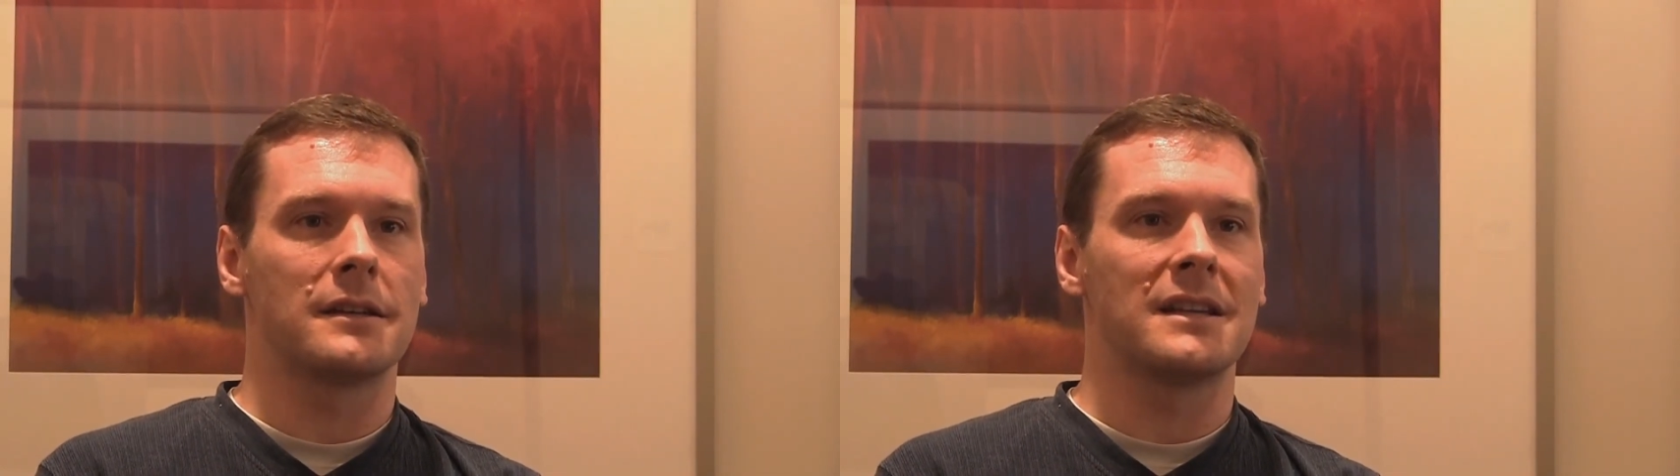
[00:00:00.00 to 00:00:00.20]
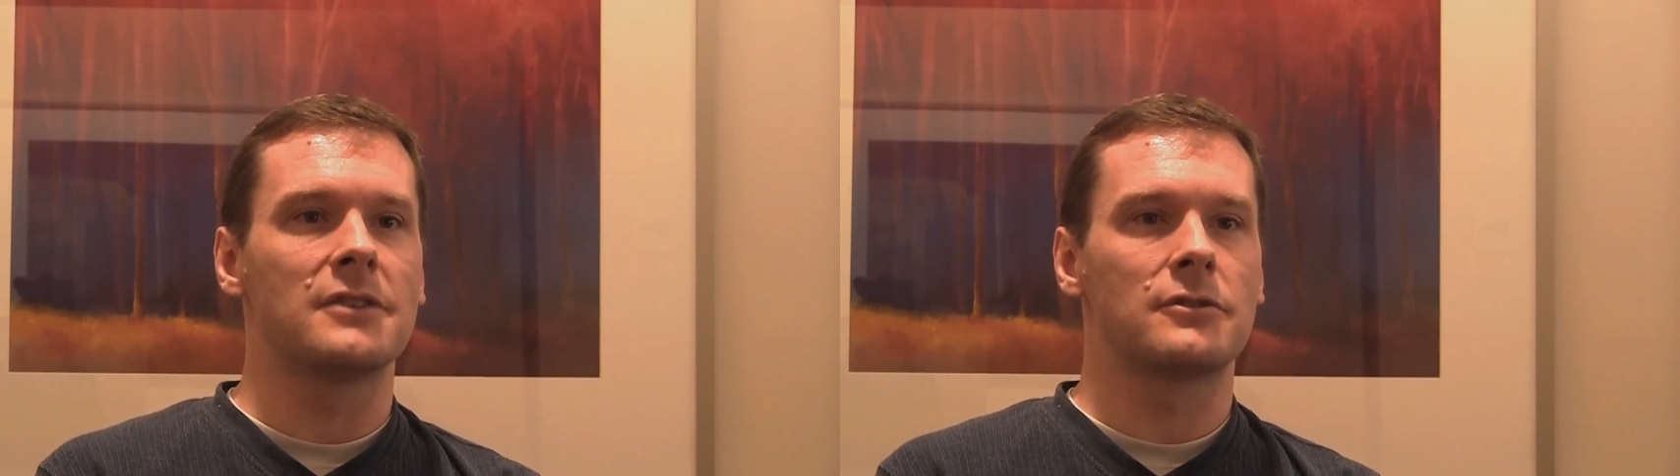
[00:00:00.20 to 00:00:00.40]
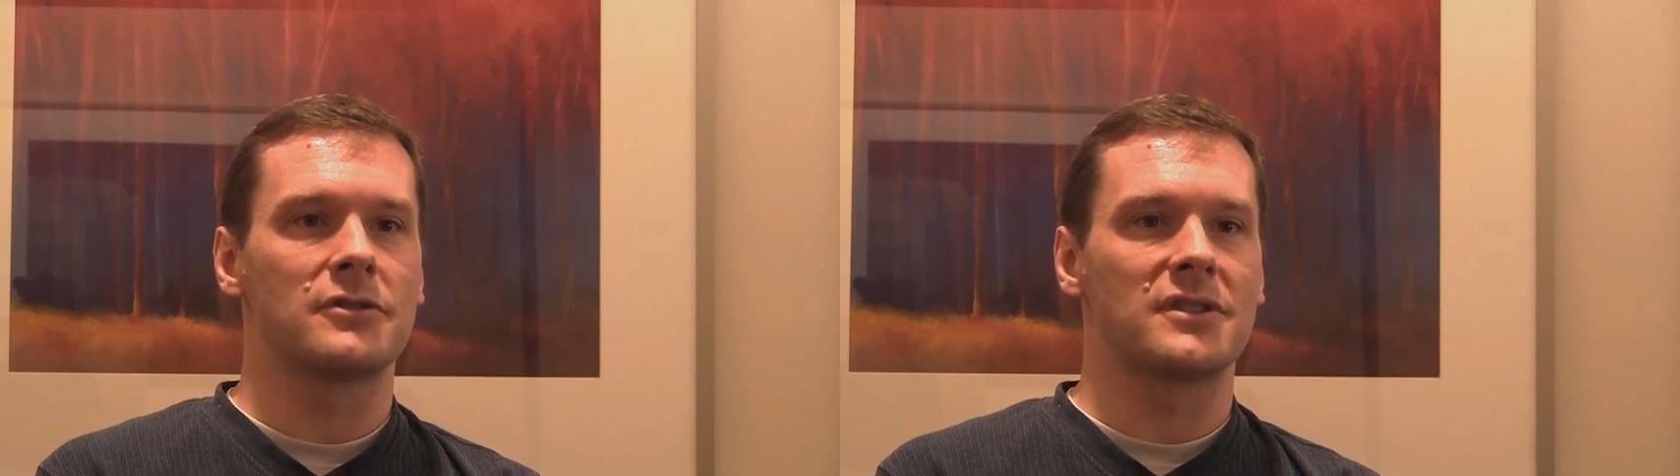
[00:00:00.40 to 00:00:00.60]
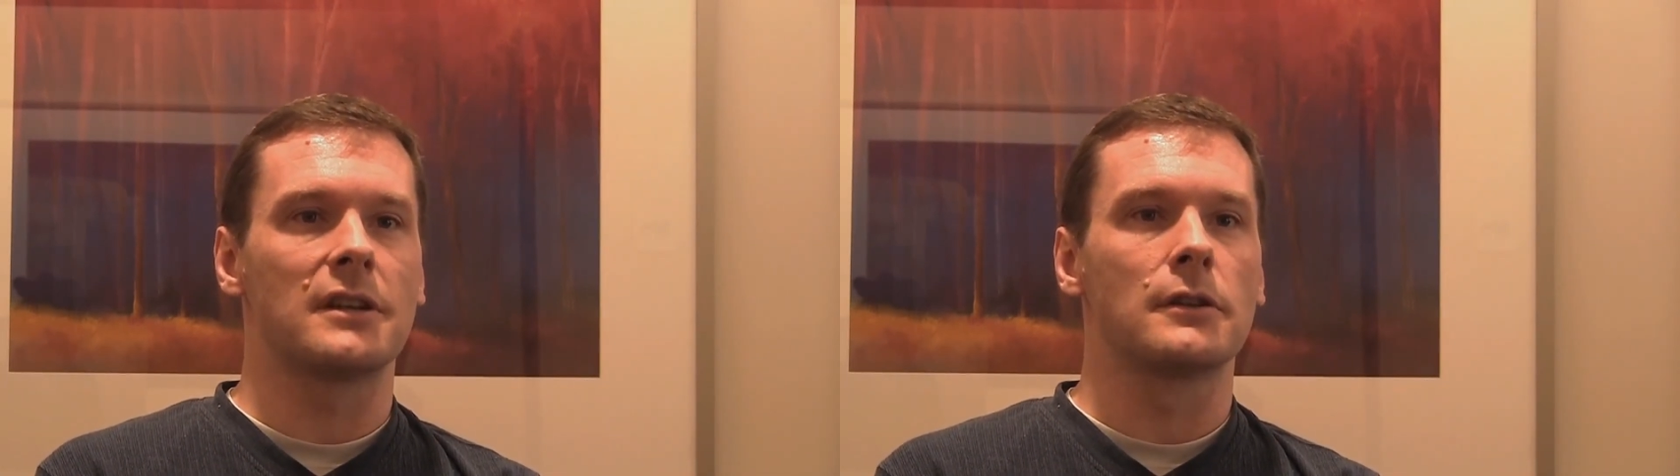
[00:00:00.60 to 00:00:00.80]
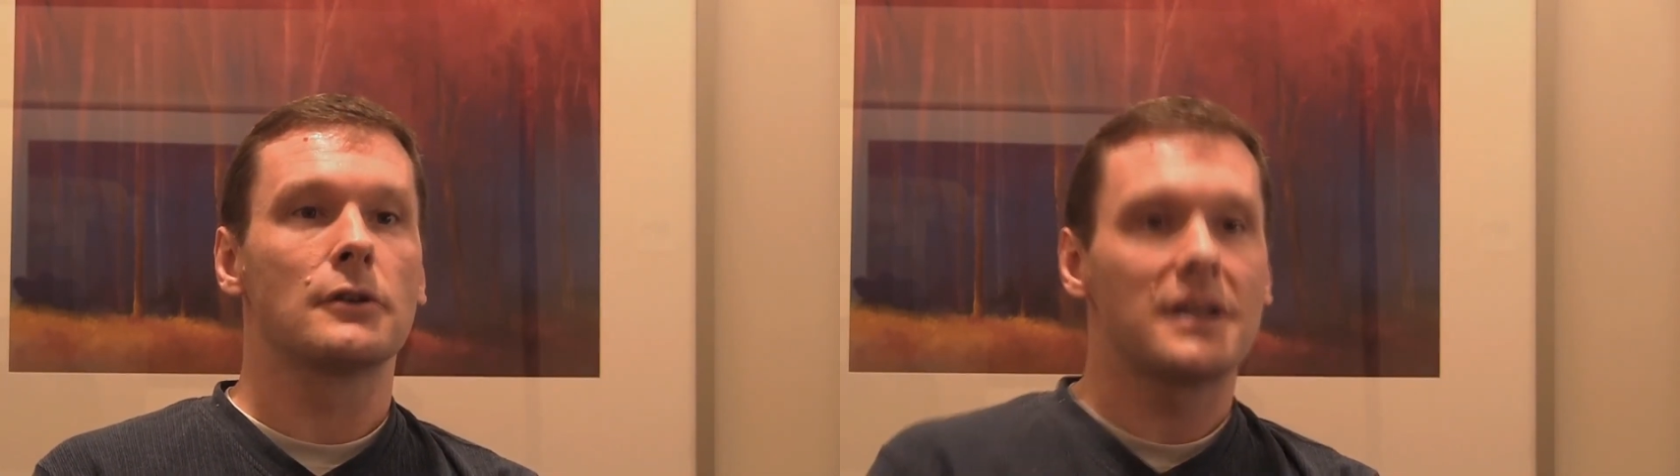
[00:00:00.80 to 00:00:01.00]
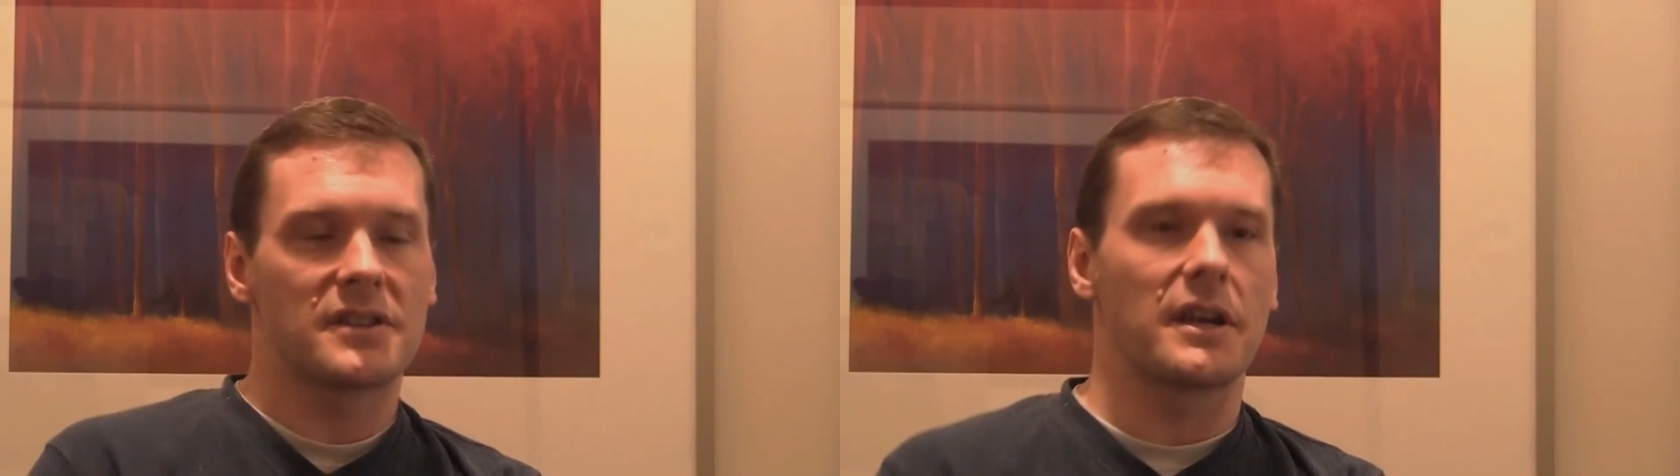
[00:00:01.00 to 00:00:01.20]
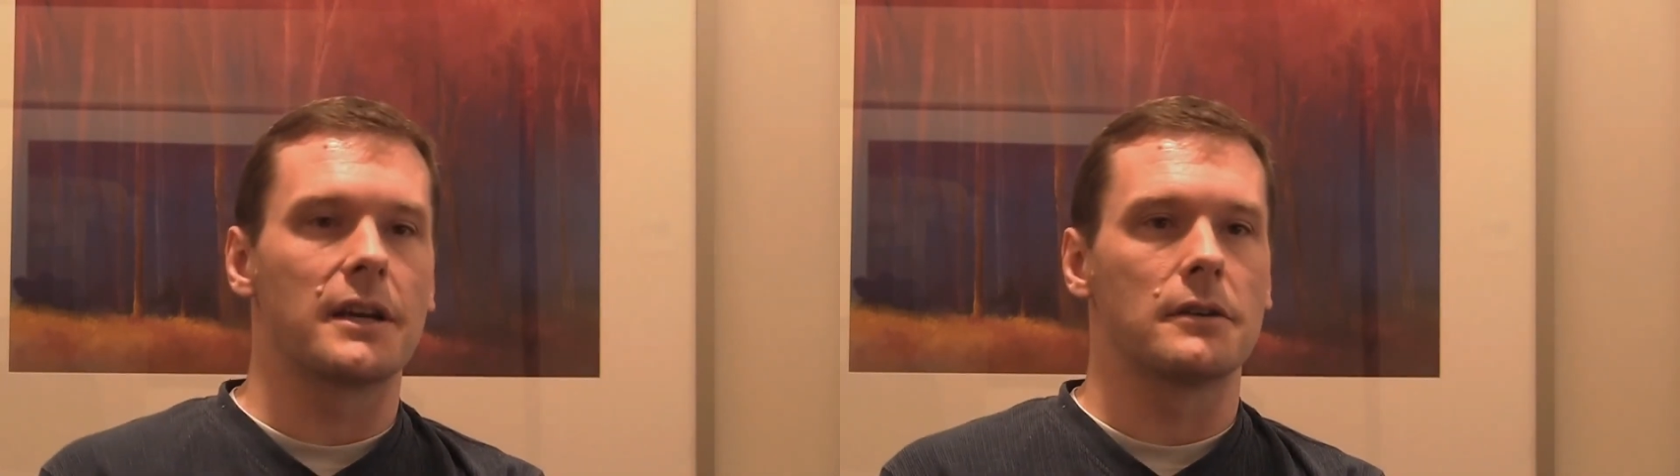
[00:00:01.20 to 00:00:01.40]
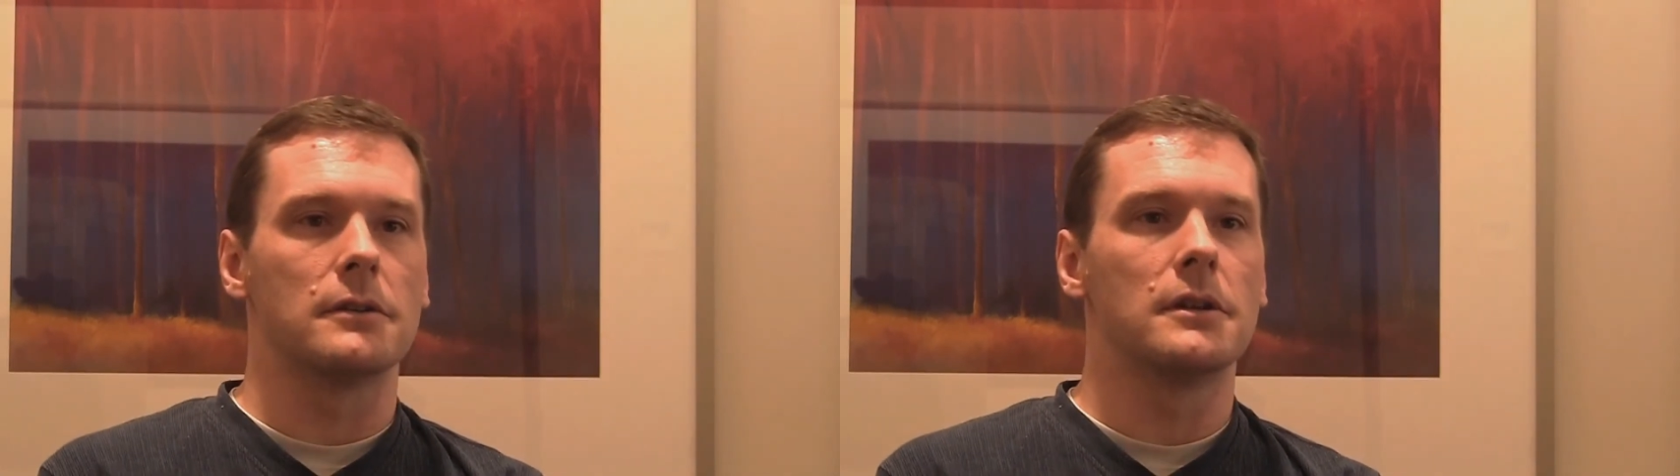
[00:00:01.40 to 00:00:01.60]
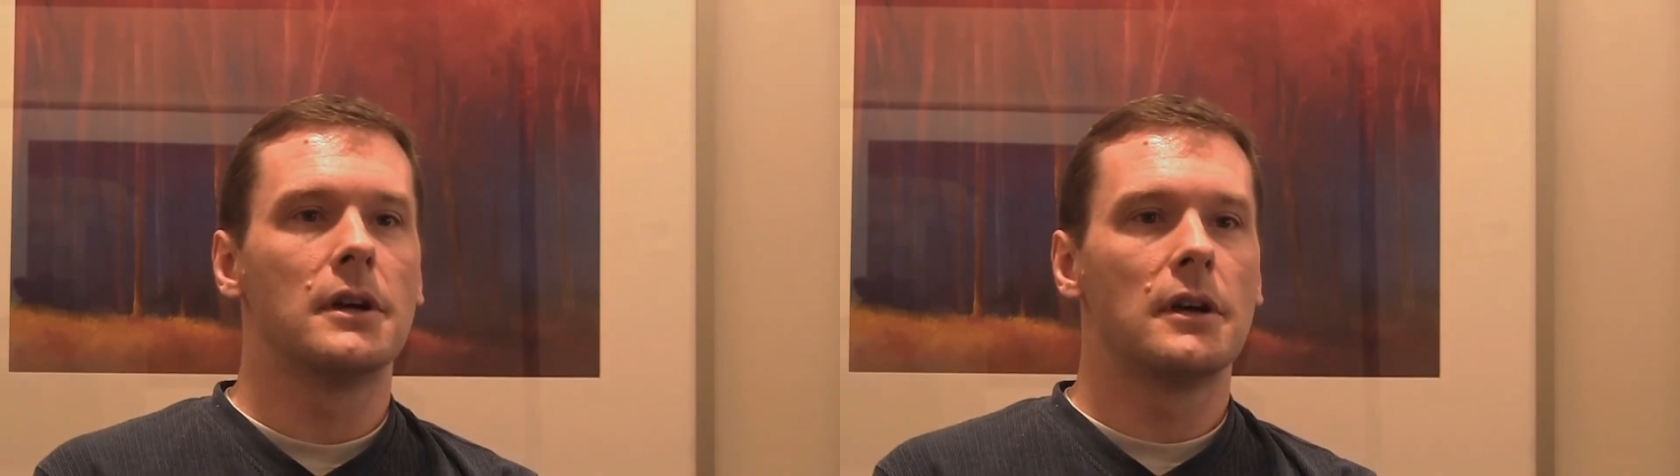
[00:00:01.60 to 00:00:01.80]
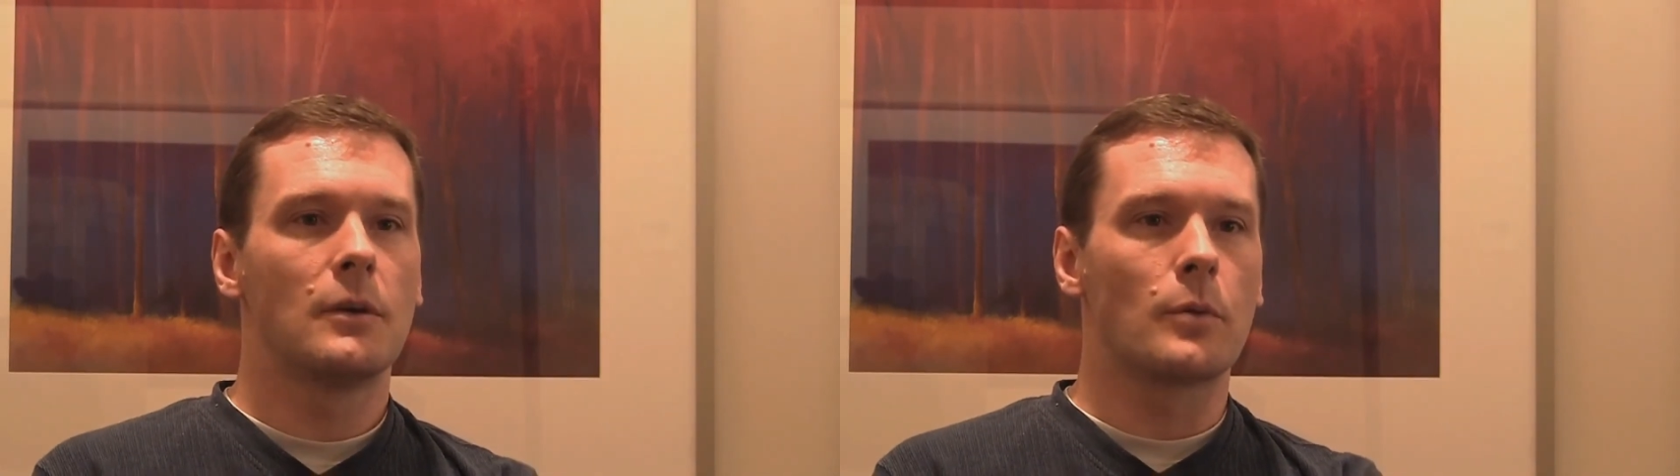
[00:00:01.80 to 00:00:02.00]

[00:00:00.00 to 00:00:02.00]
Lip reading: and interesting learning cycle